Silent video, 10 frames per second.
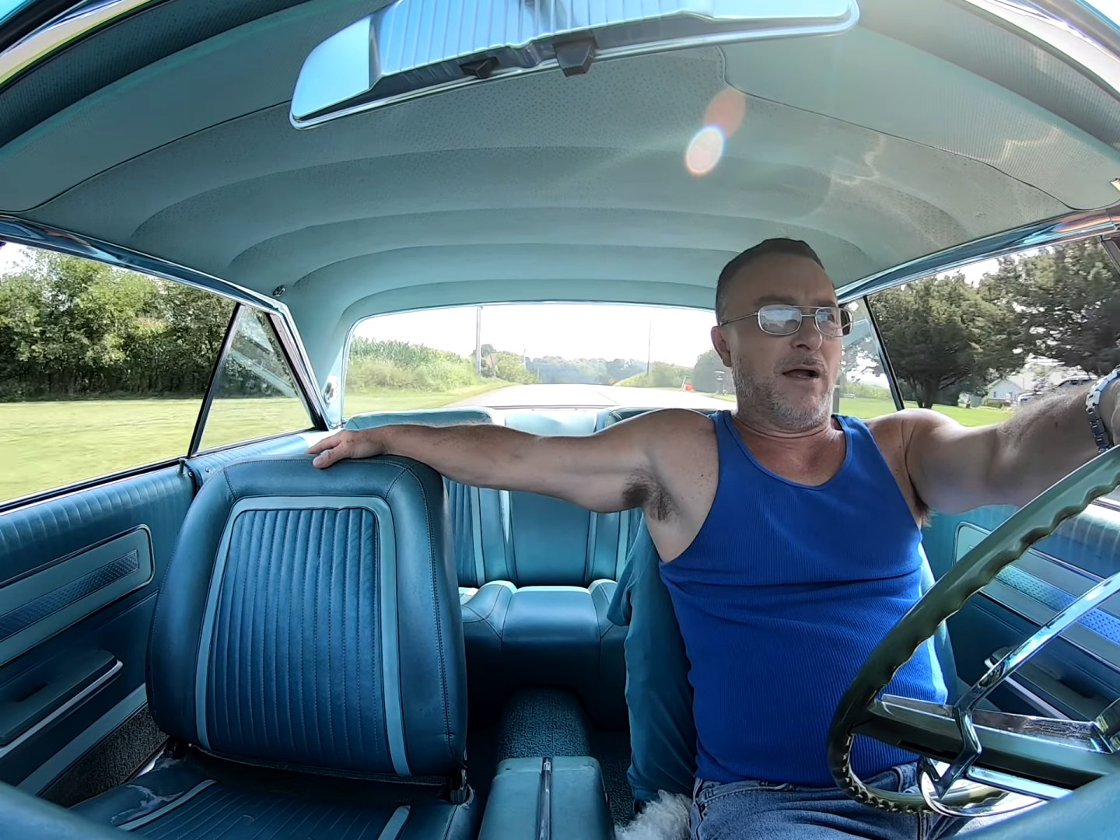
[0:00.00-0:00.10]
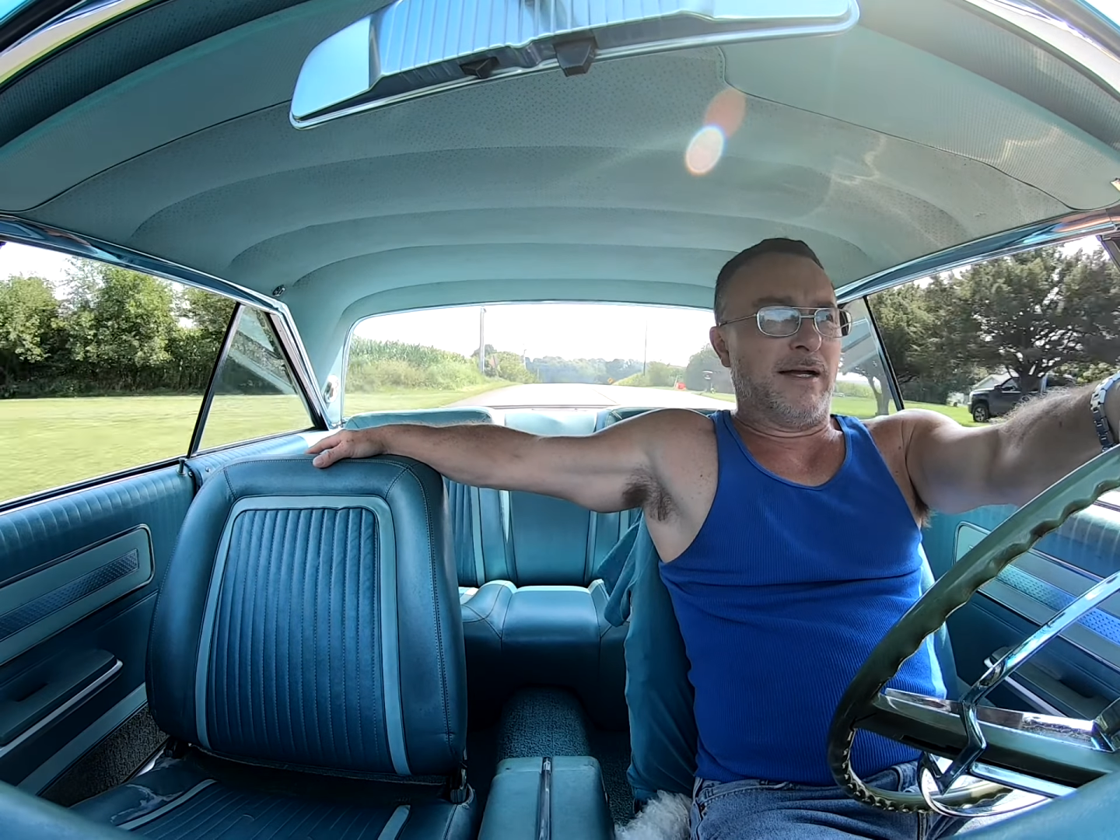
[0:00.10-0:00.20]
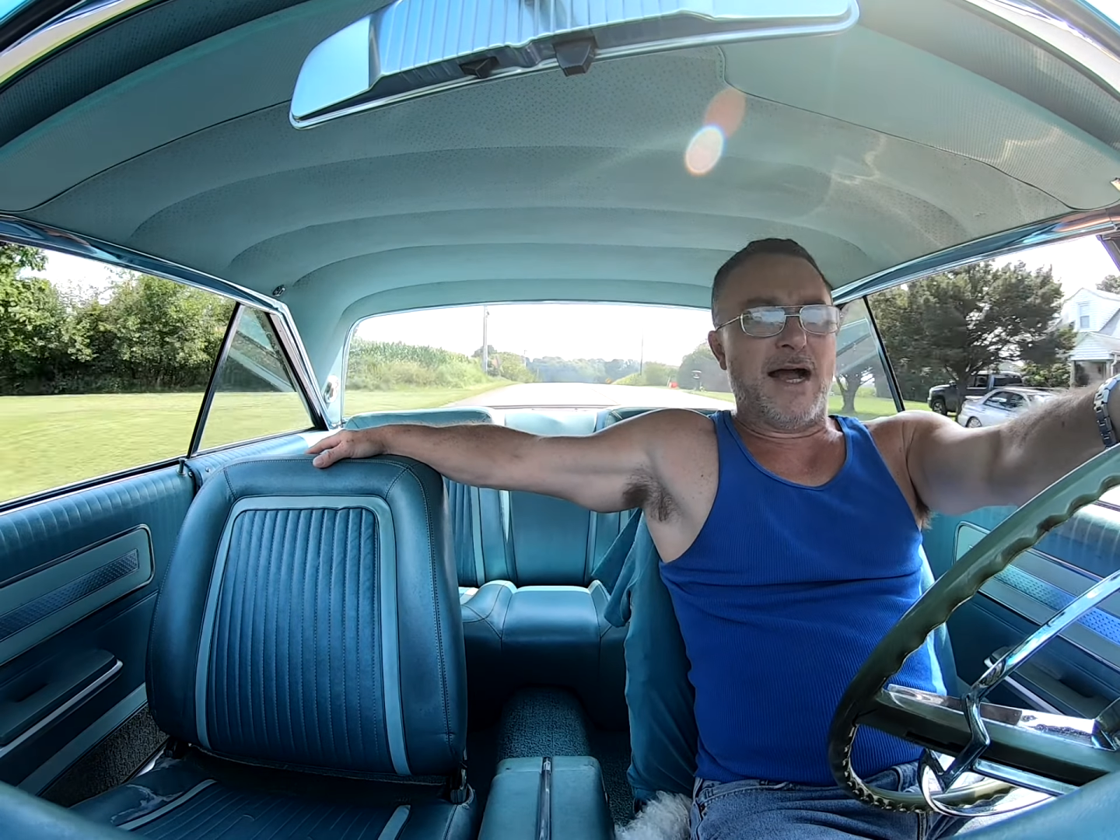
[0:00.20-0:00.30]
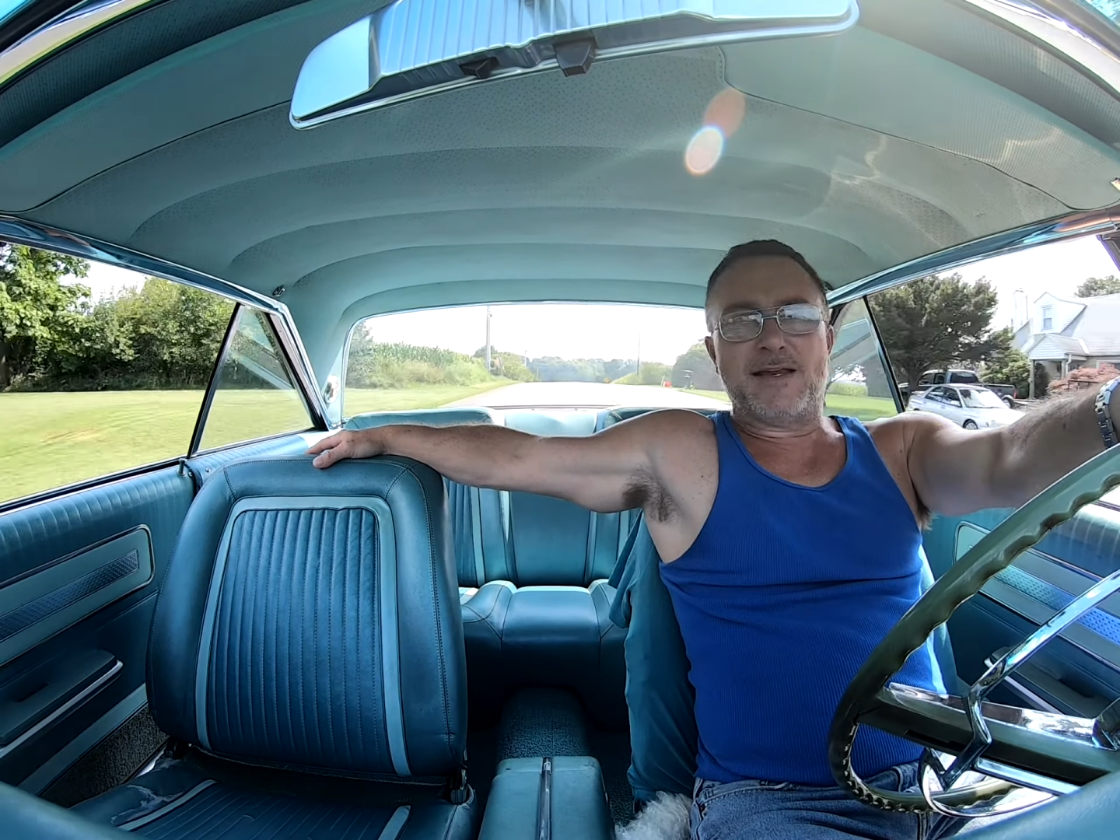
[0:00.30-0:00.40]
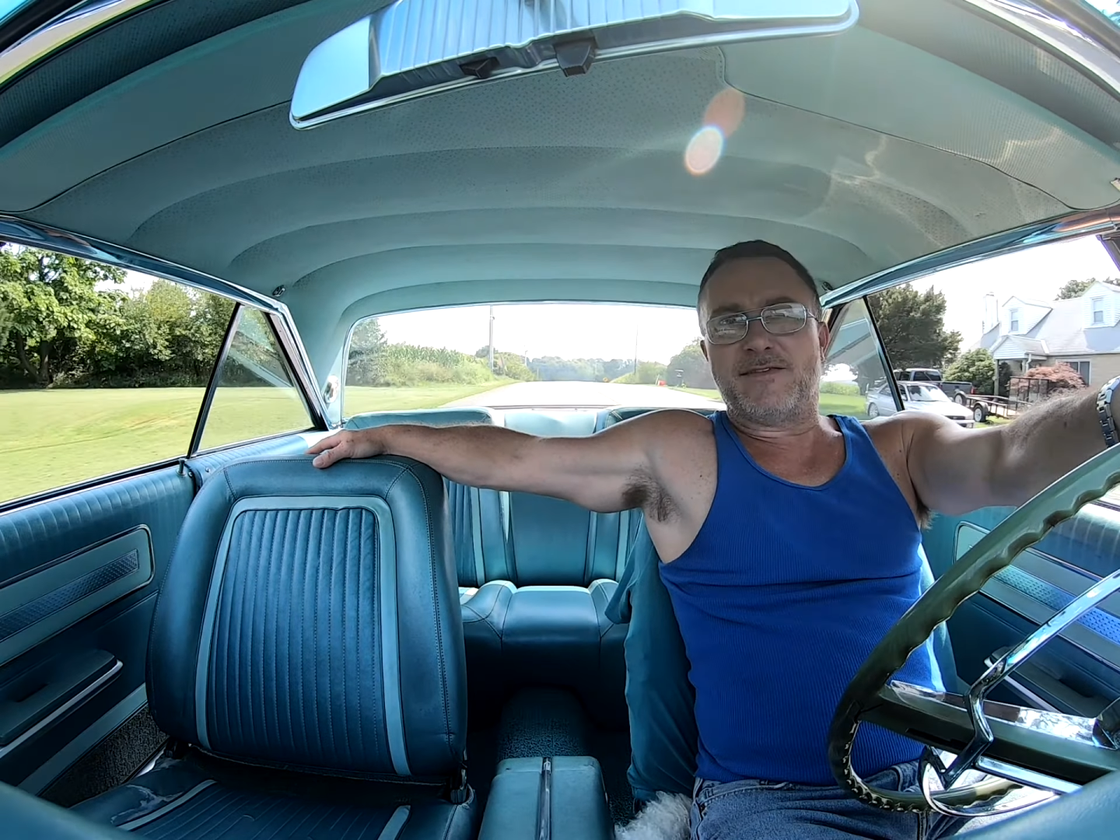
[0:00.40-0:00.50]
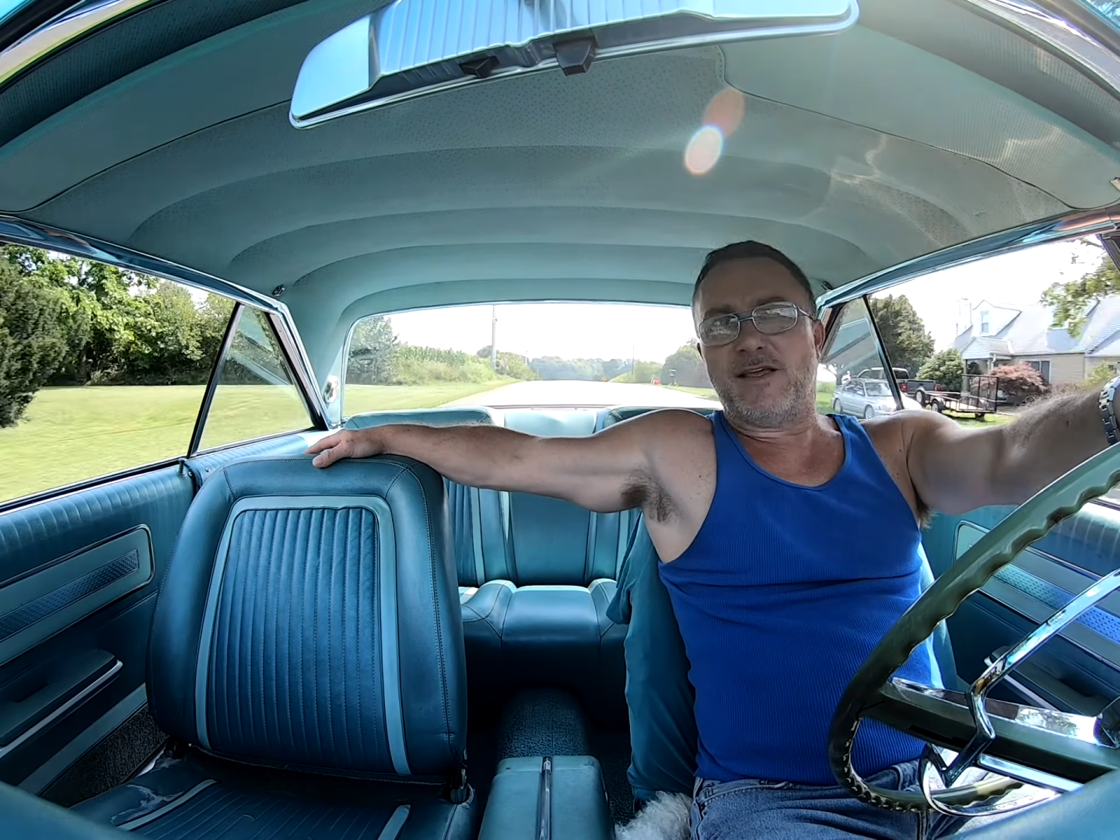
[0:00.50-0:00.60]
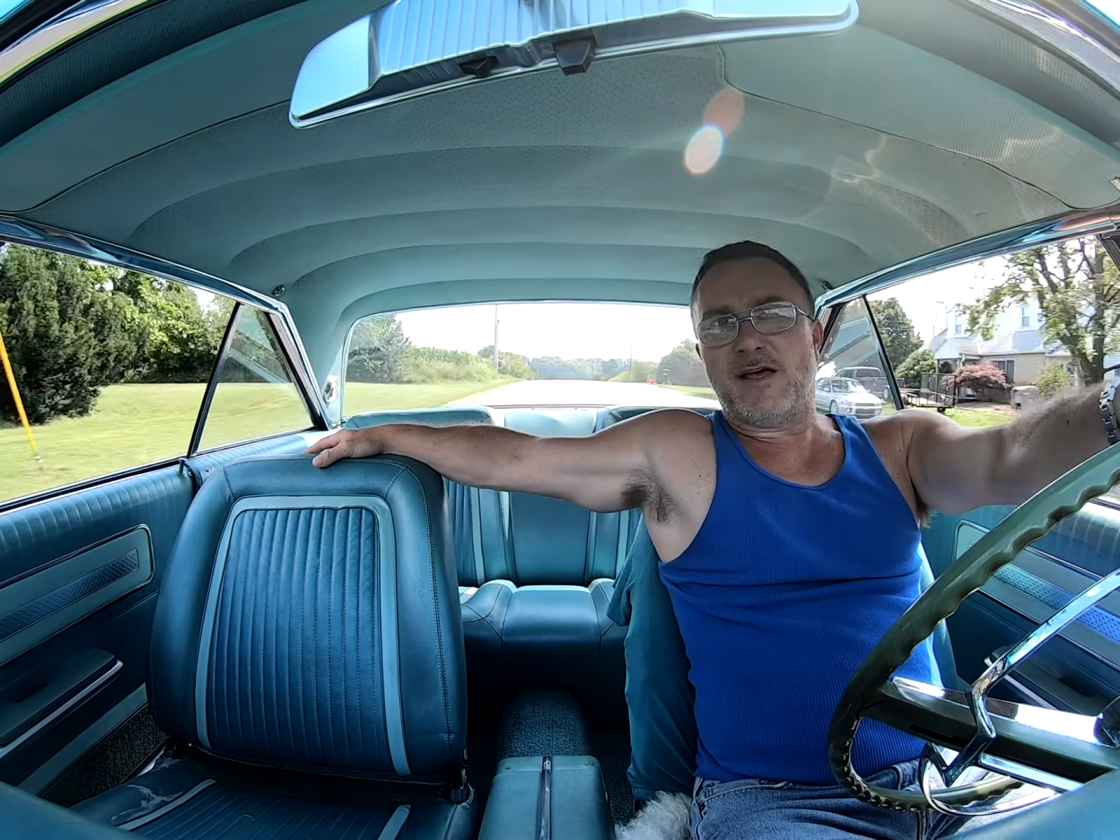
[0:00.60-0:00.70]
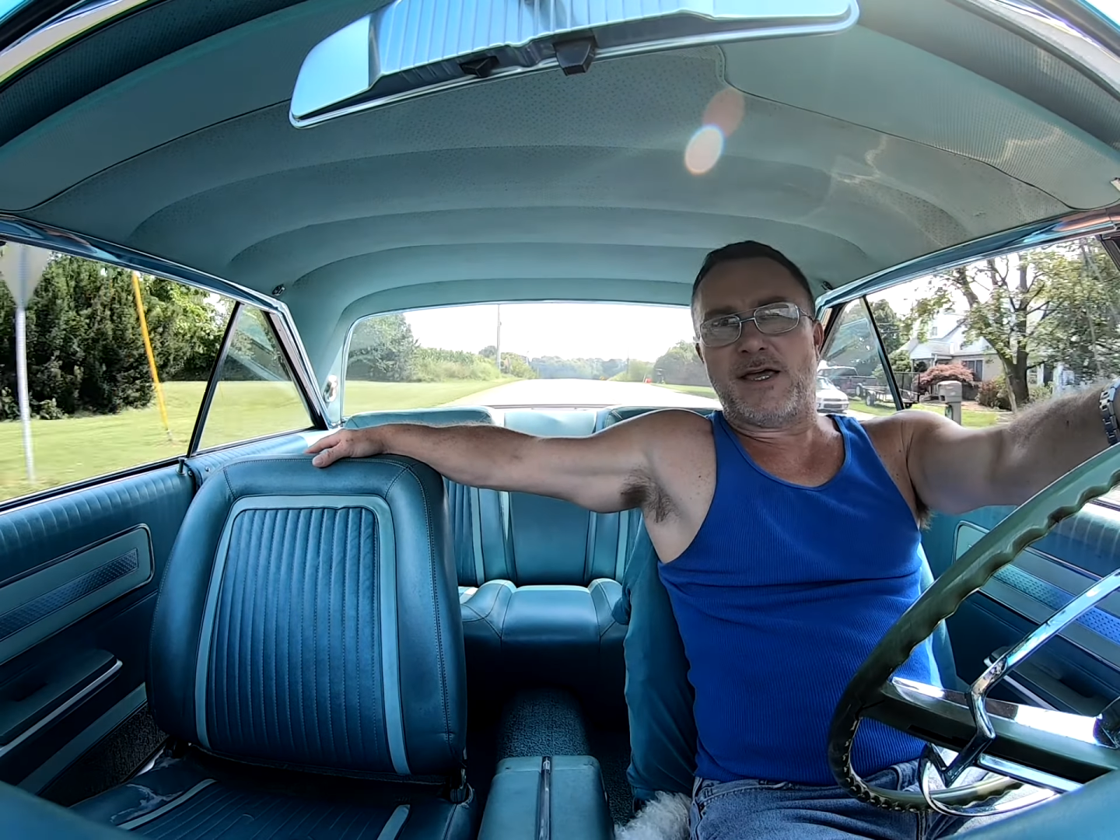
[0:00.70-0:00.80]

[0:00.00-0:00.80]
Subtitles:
I gotta tell